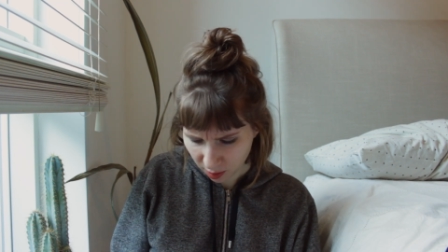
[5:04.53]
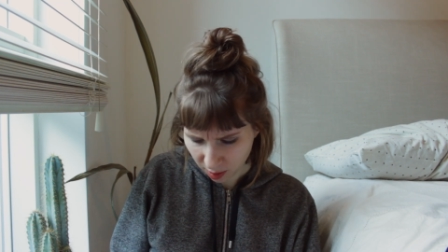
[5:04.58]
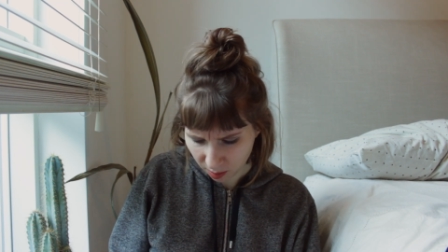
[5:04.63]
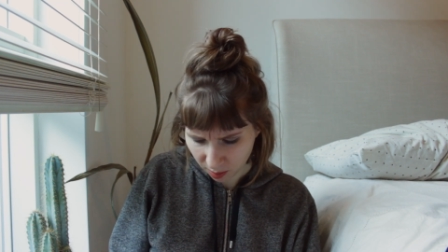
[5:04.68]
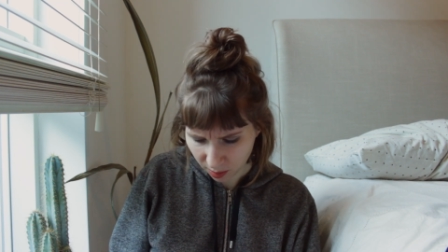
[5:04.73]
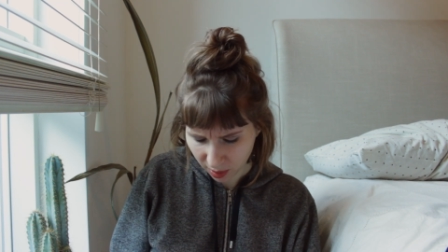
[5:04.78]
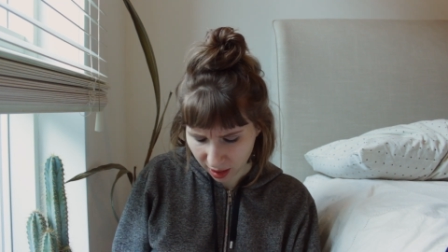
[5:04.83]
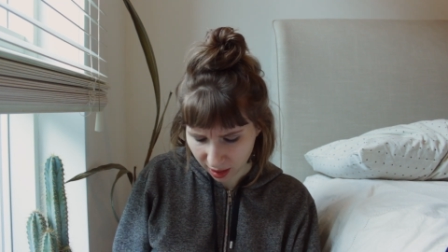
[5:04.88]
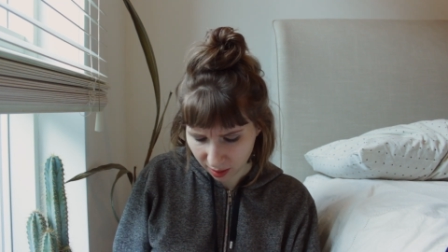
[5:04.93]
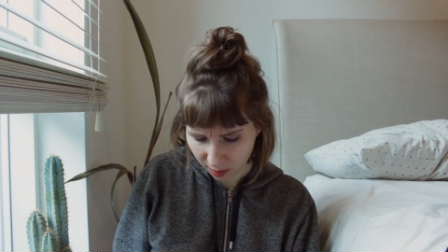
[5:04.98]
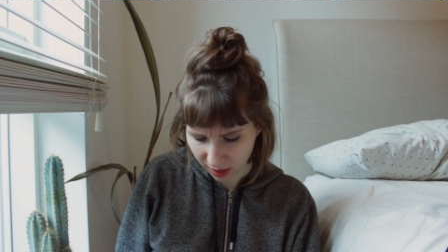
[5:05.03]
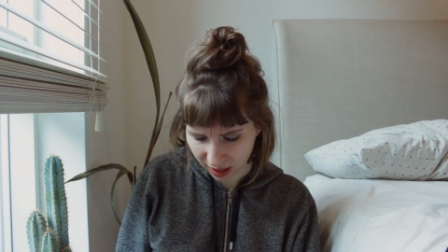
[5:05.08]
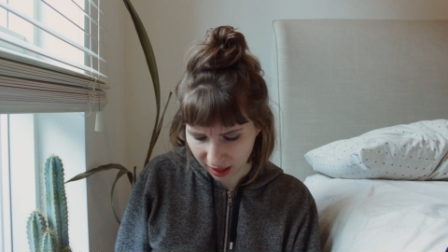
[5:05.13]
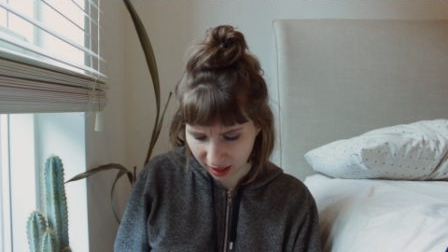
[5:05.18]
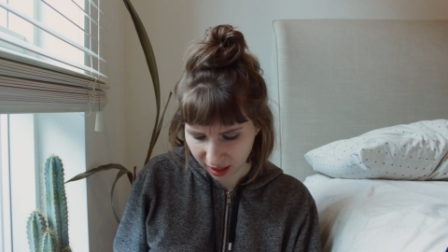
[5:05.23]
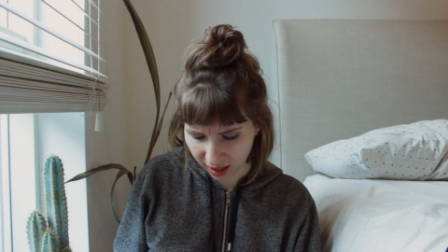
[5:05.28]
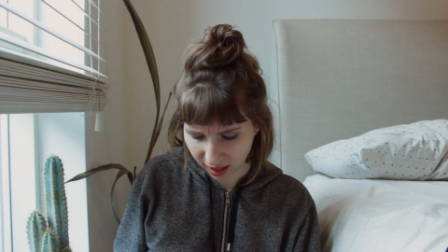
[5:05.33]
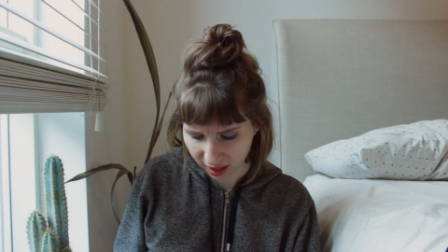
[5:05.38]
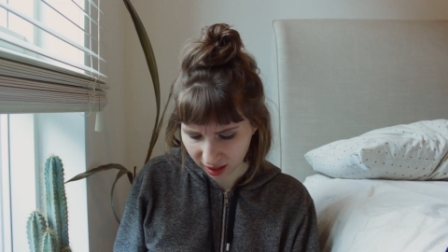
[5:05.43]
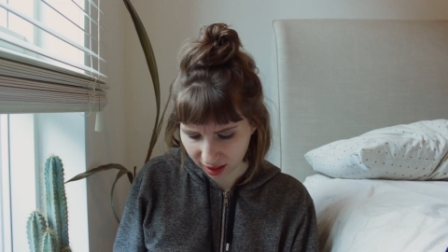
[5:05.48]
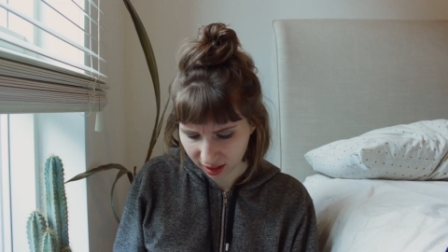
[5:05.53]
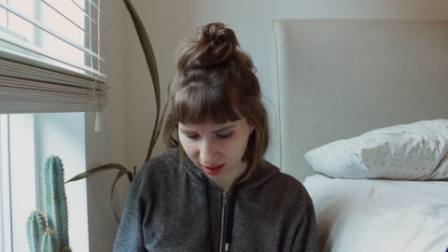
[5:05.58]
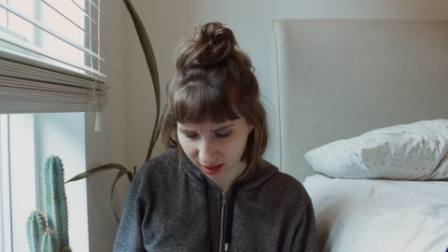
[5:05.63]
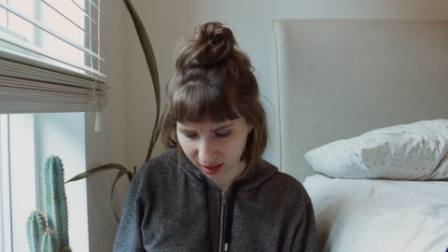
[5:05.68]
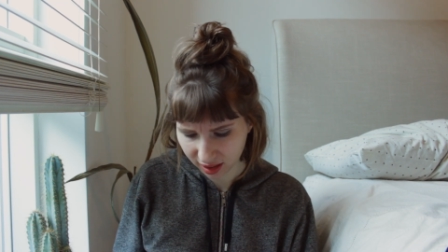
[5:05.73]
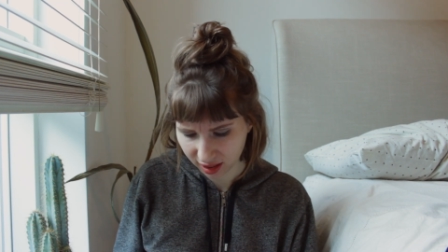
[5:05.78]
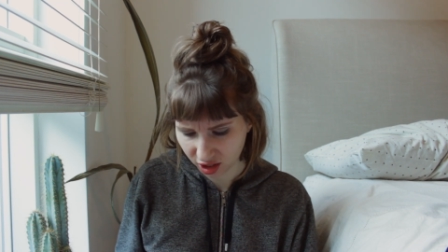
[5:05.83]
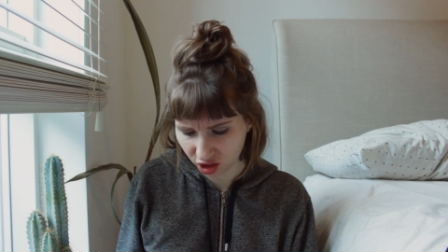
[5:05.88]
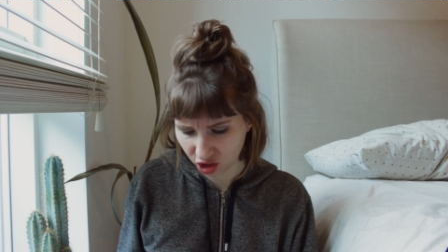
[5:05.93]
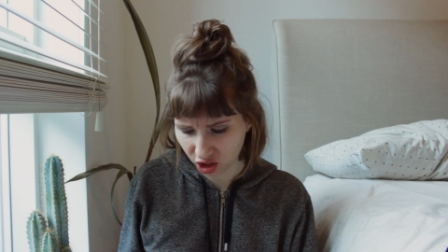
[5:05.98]
been bought by a
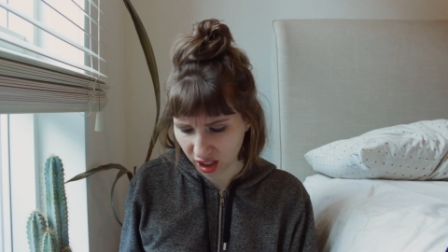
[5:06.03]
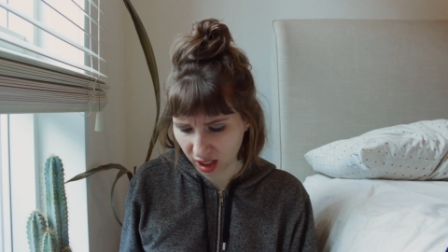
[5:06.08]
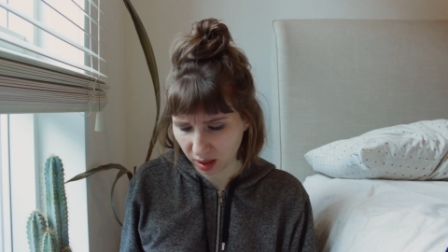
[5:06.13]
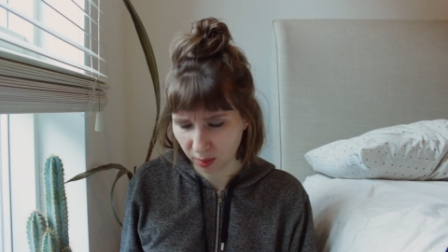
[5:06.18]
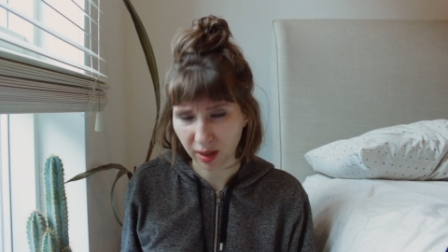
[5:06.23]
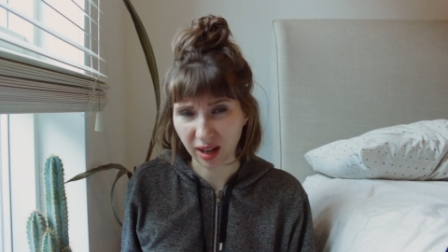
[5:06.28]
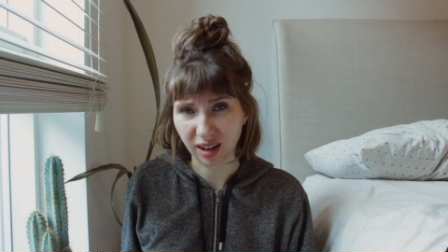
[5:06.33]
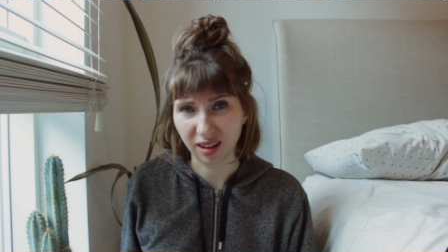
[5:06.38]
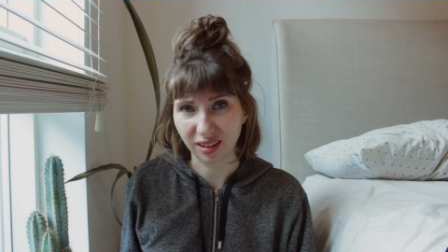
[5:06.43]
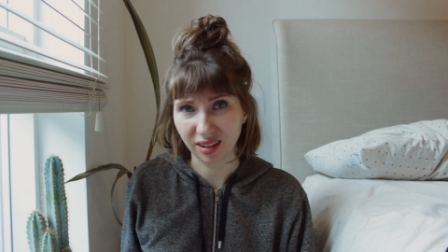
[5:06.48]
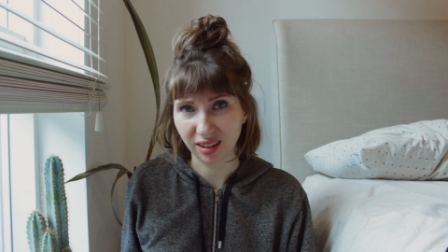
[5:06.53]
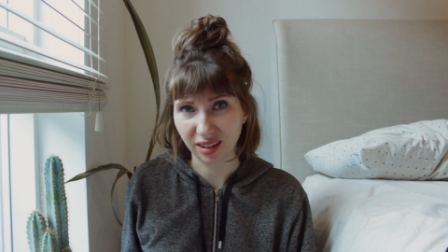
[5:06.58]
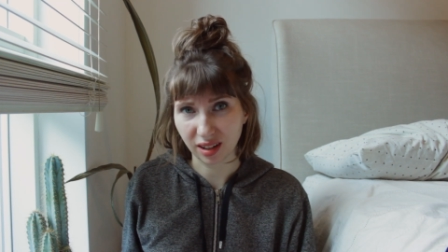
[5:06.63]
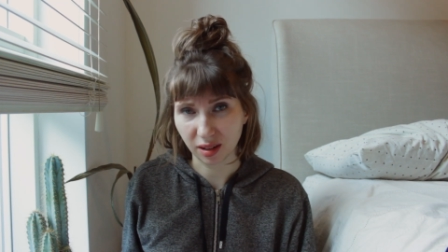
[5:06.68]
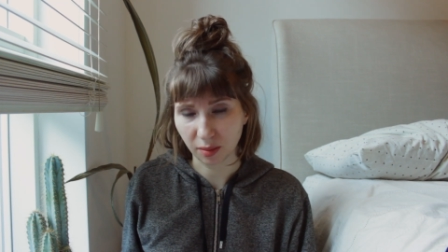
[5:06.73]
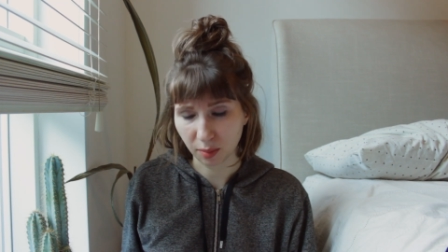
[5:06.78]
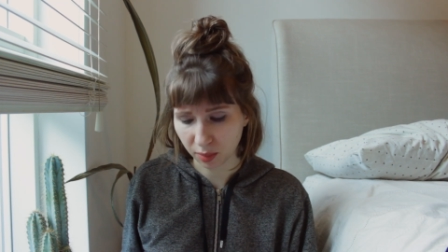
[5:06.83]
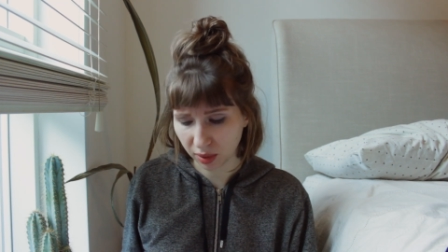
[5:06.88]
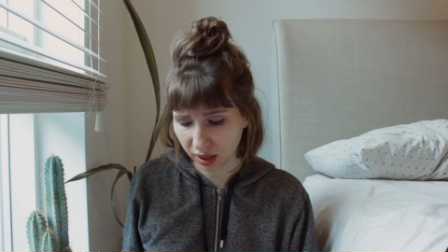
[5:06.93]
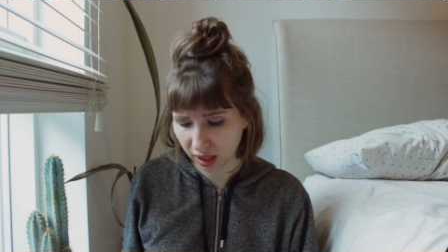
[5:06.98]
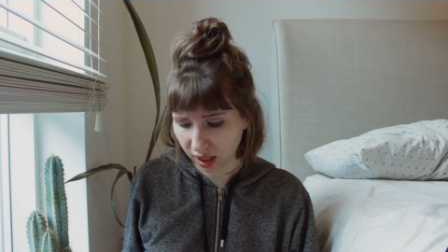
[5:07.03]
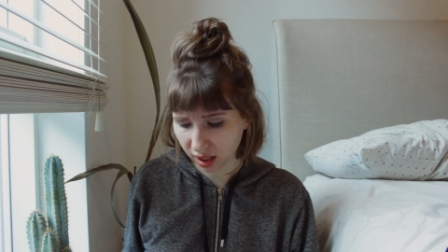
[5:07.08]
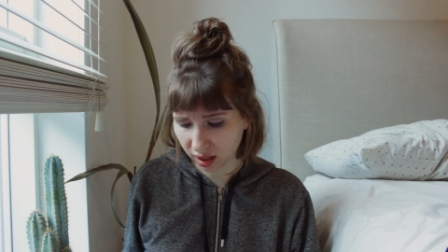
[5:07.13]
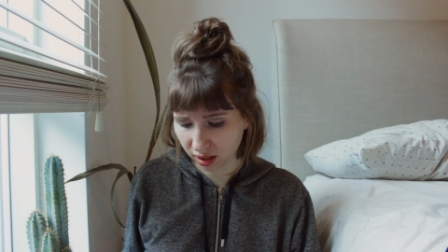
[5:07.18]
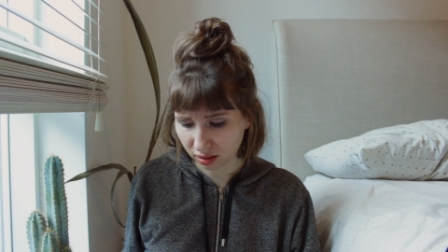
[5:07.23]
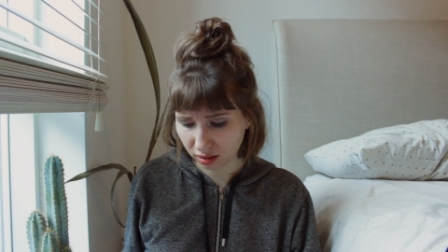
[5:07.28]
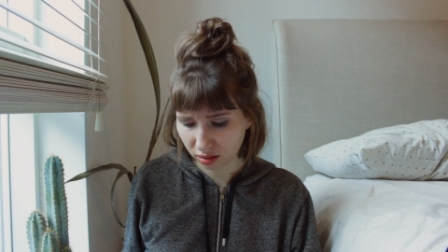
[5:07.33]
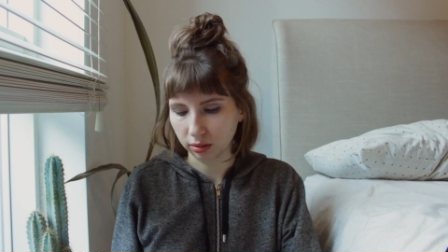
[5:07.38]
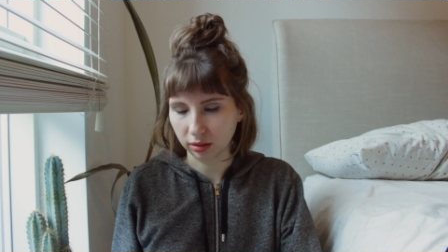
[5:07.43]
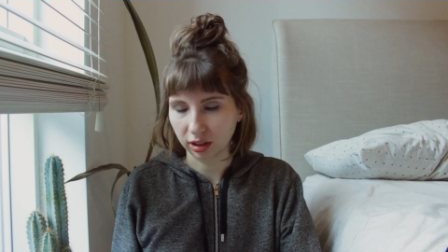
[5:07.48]
shitty parent company.